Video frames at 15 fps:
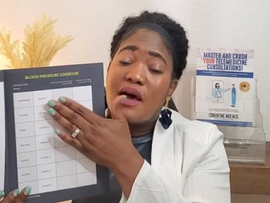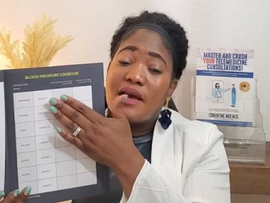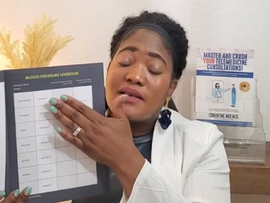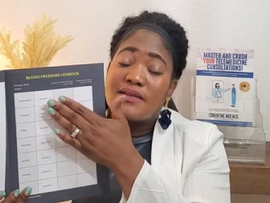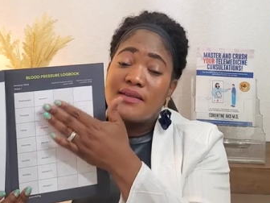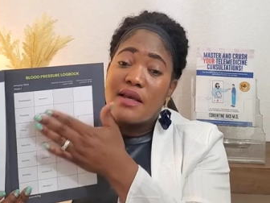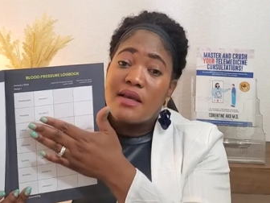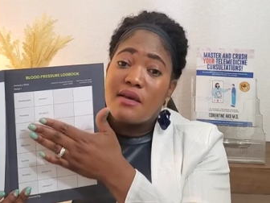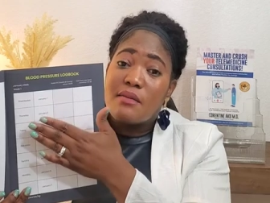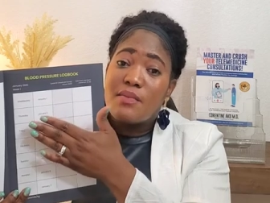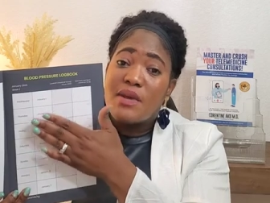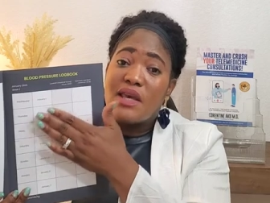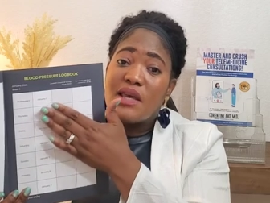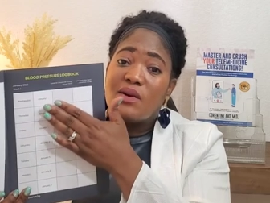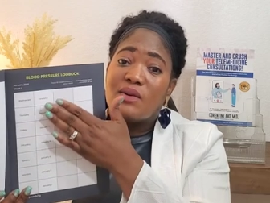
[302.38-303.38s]
syncope
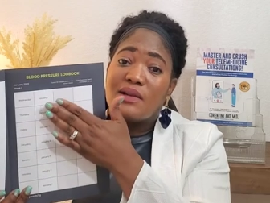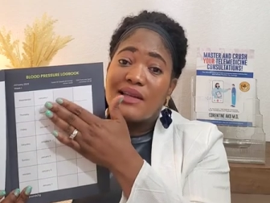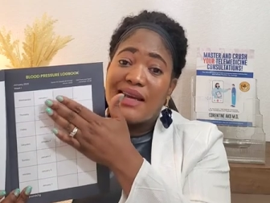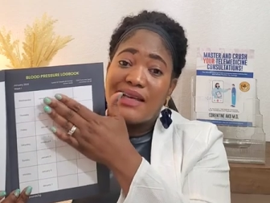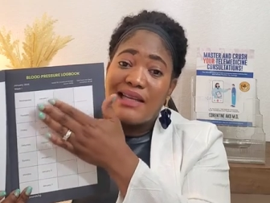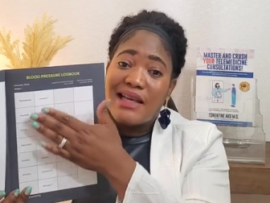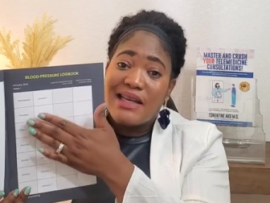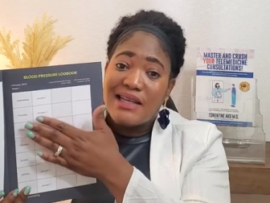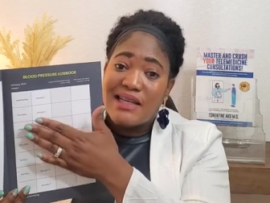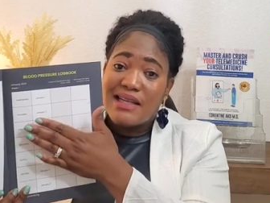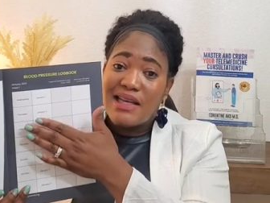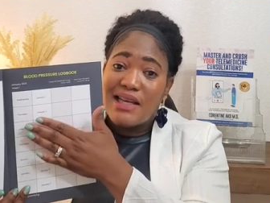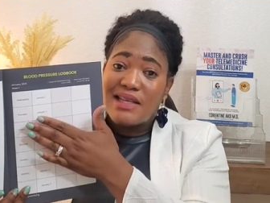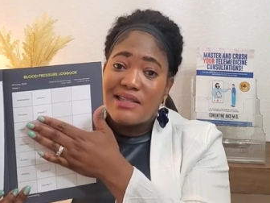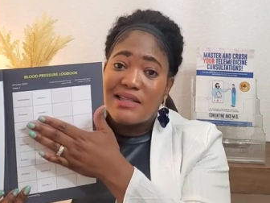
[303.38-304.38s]
or
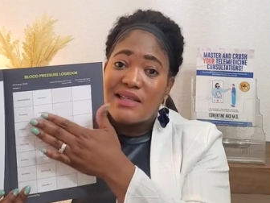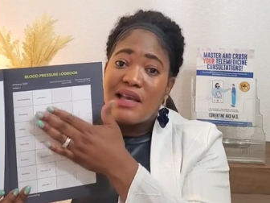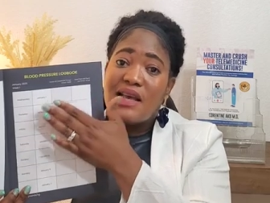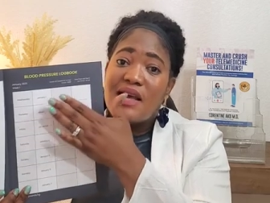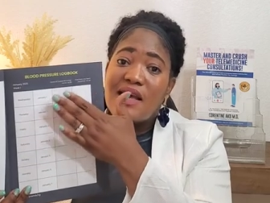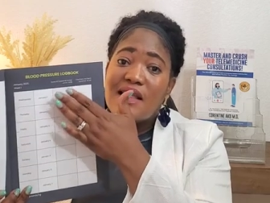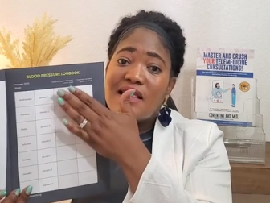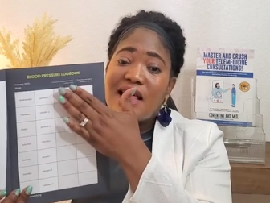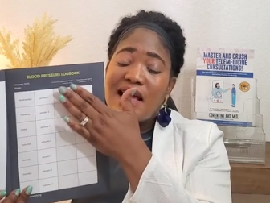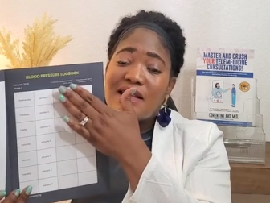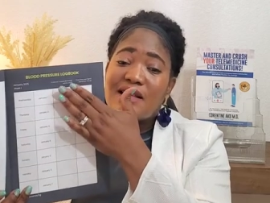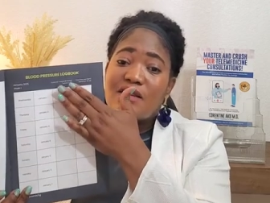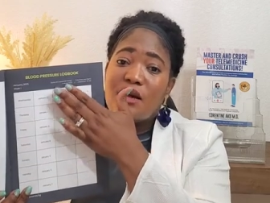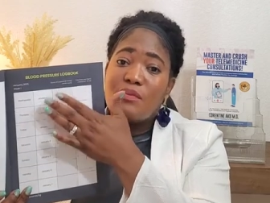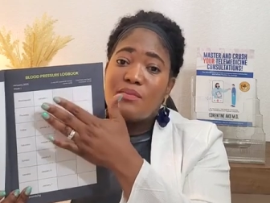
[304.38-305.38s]
lightheadedness, that
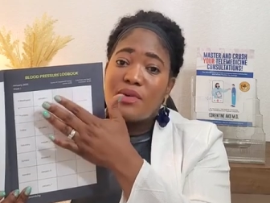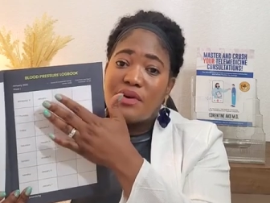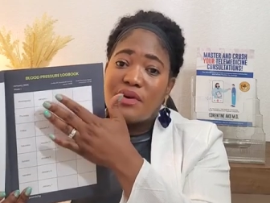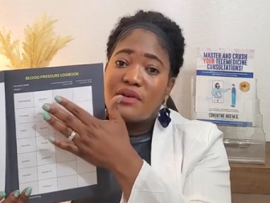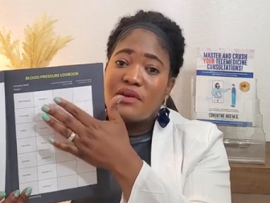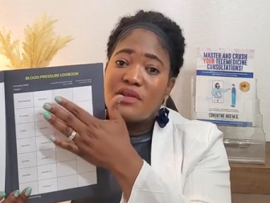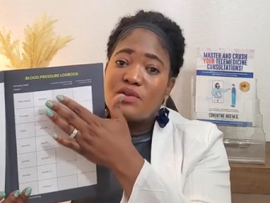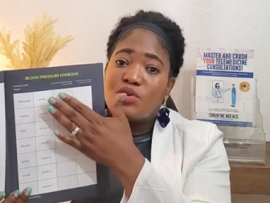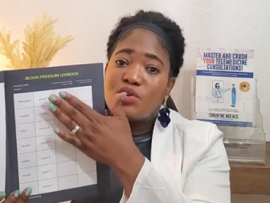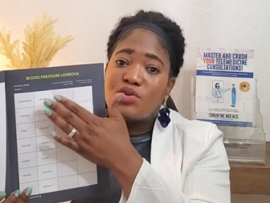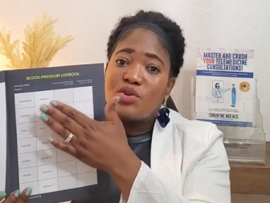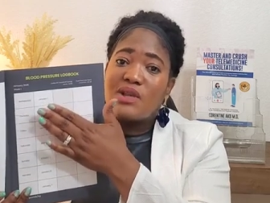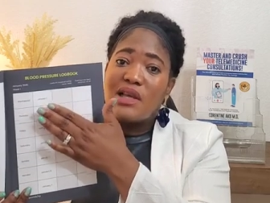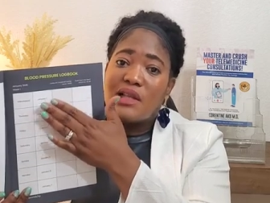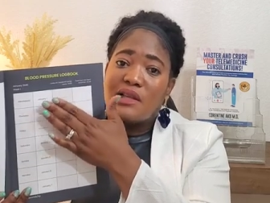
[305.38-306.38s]
number is
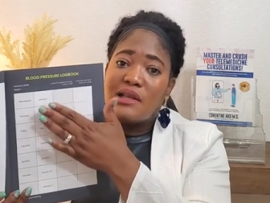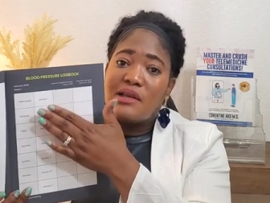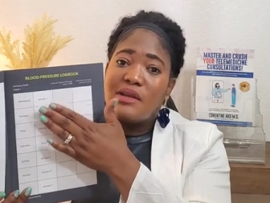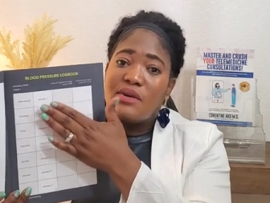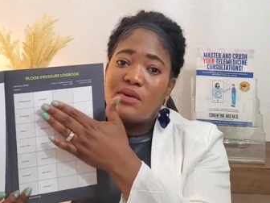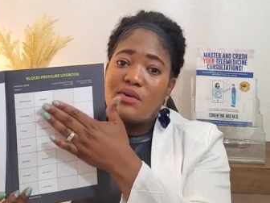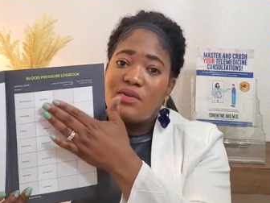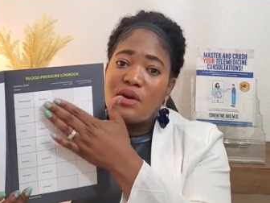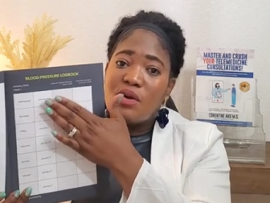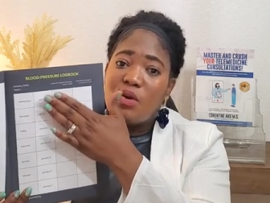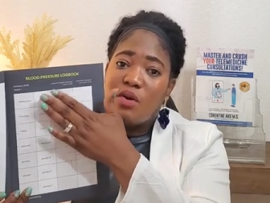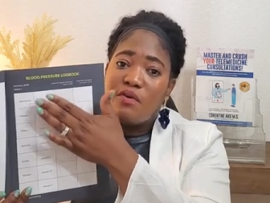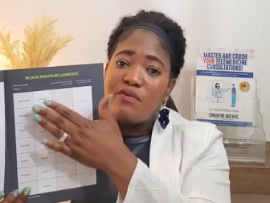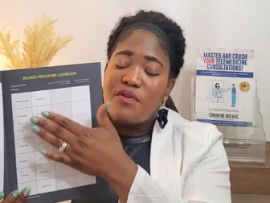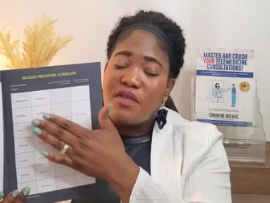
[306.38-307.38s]
usually, the
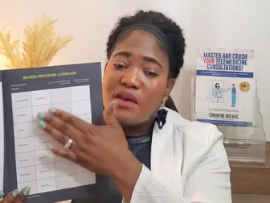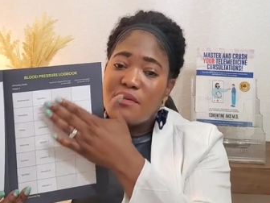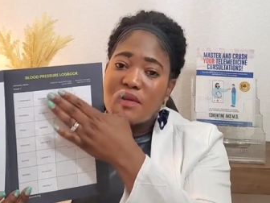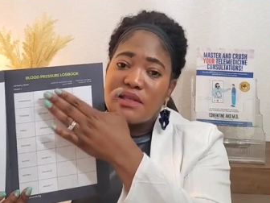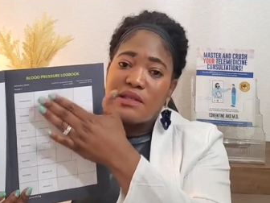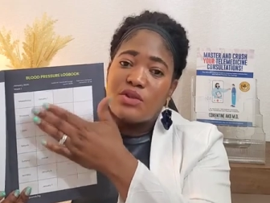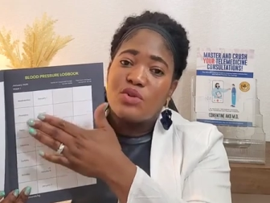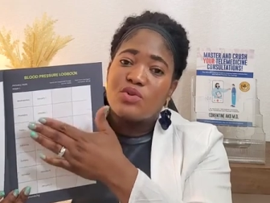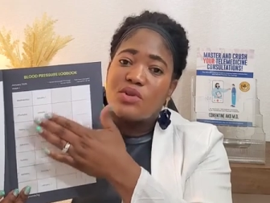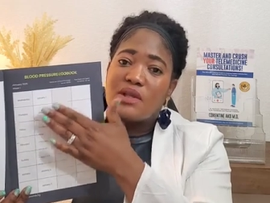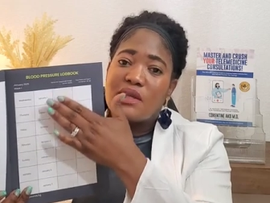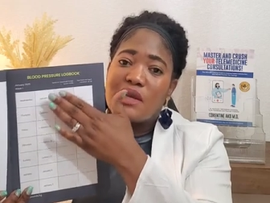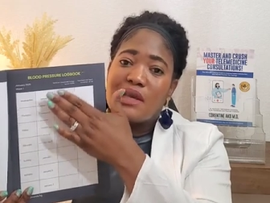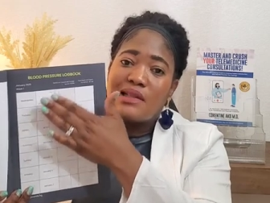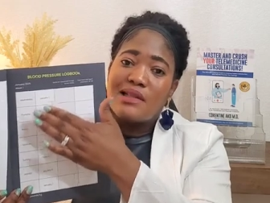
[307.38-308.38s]
goal for them is
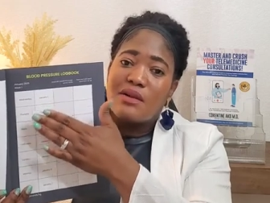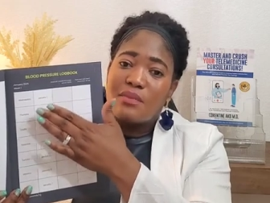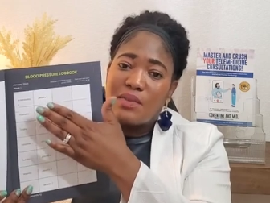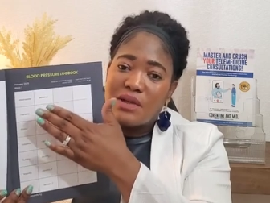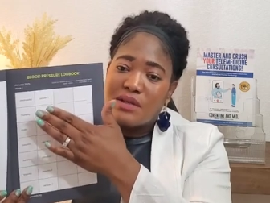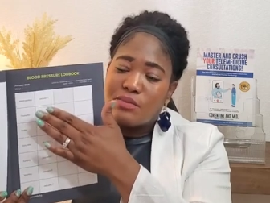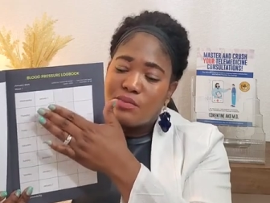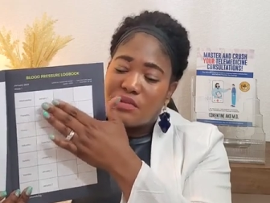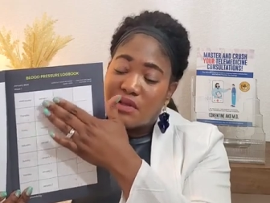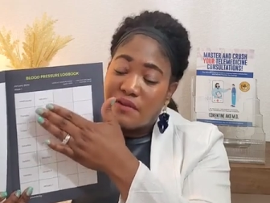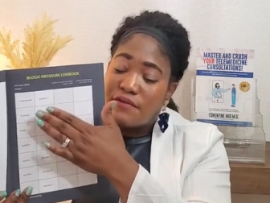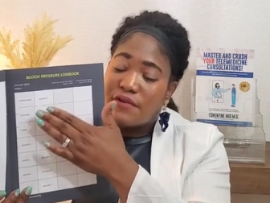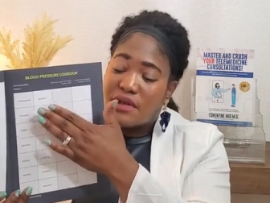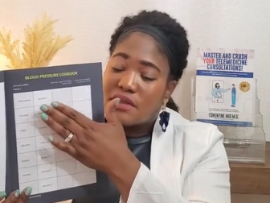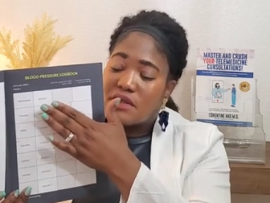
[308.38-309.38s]
usually a little bit
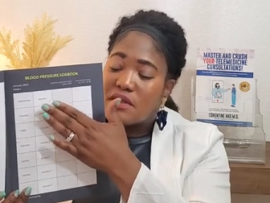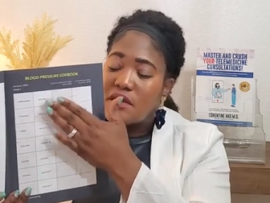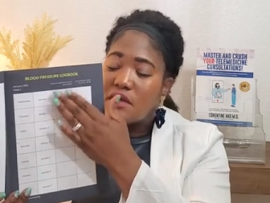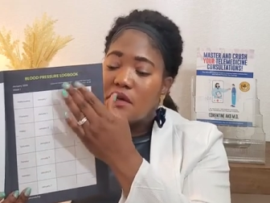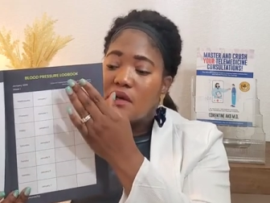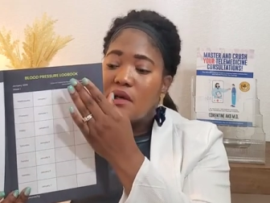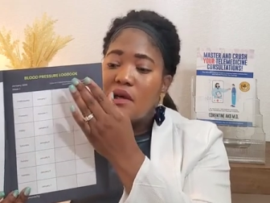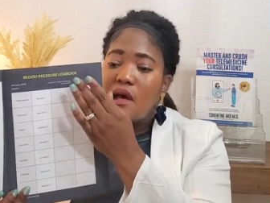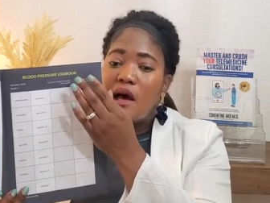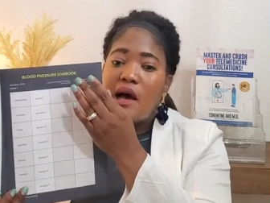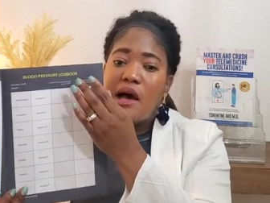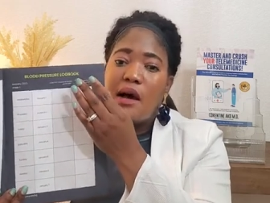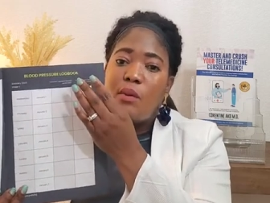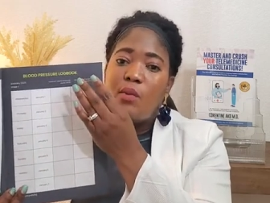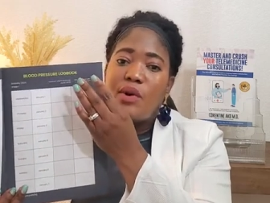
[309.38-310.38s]
different.
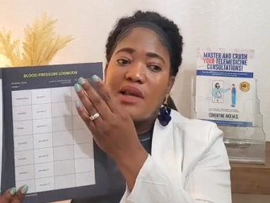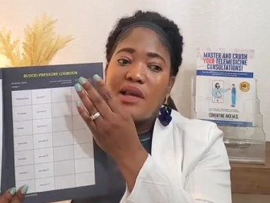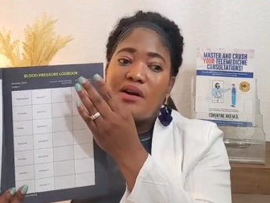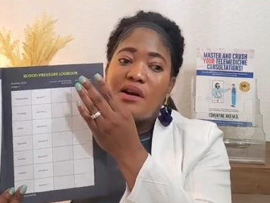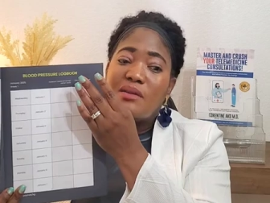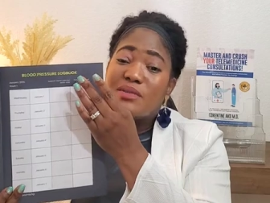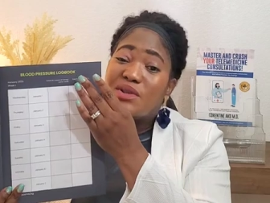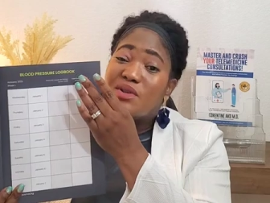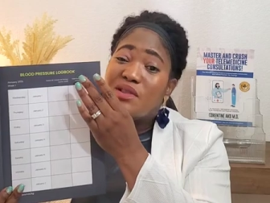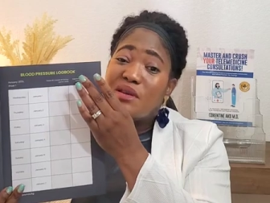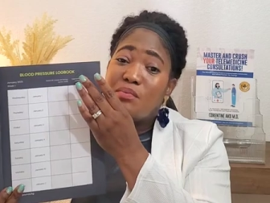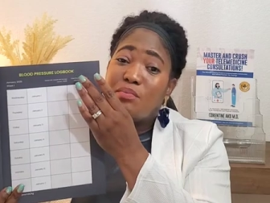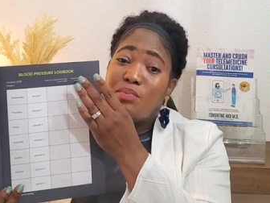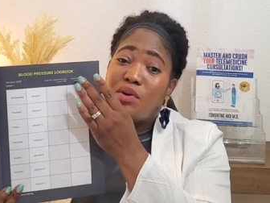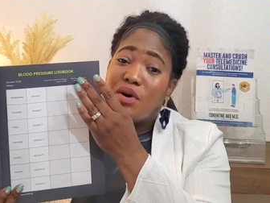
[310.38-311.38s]
When it comes to the
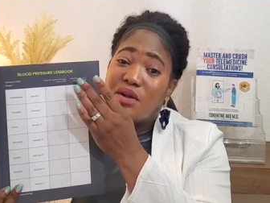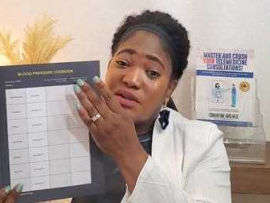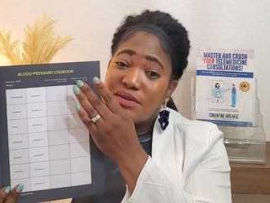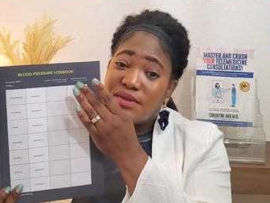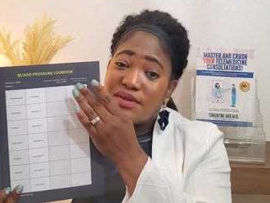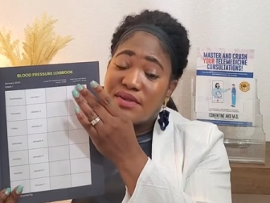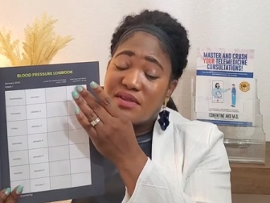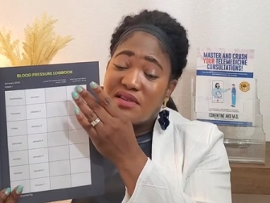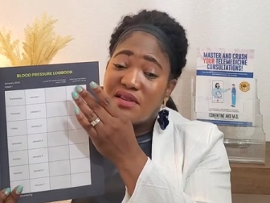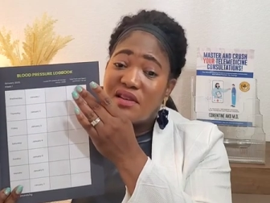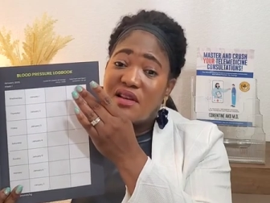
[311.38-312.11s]
pulse,